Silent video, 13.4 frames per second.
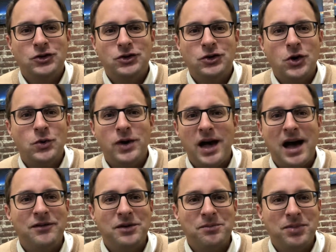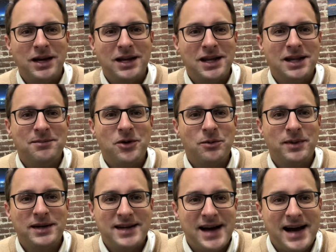Don't have it be an
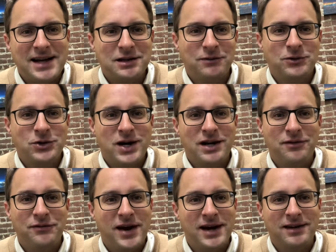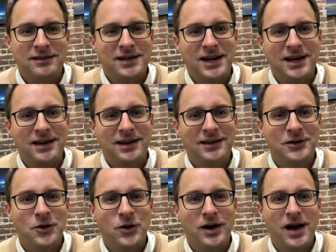in-the-moment task of trying to find a link
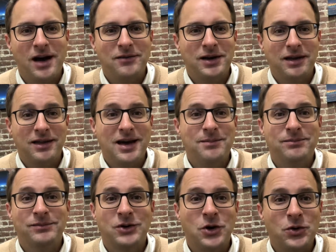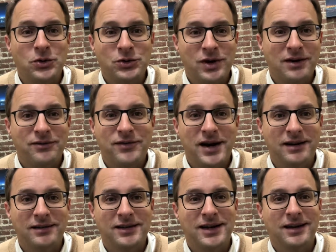or having them go try to find
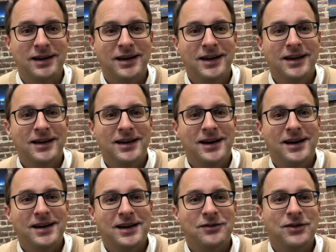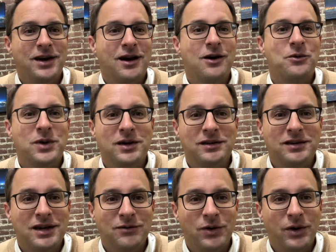a link. If they are willing
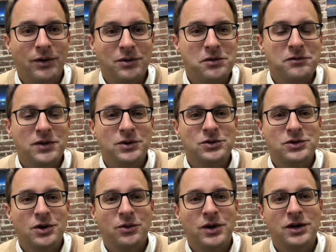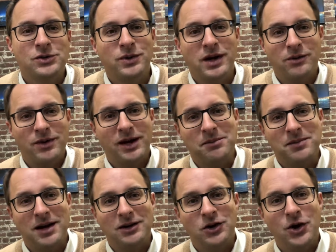to give you a review. So here's what I'd
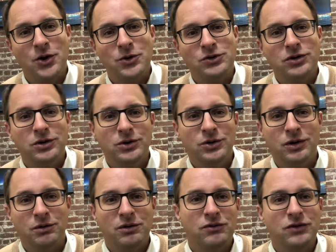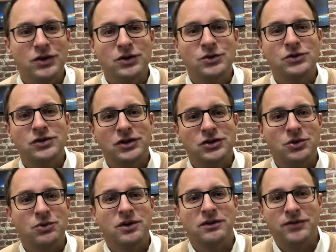recommend. Go to the reviews that
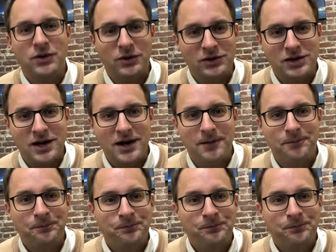you want to focus on,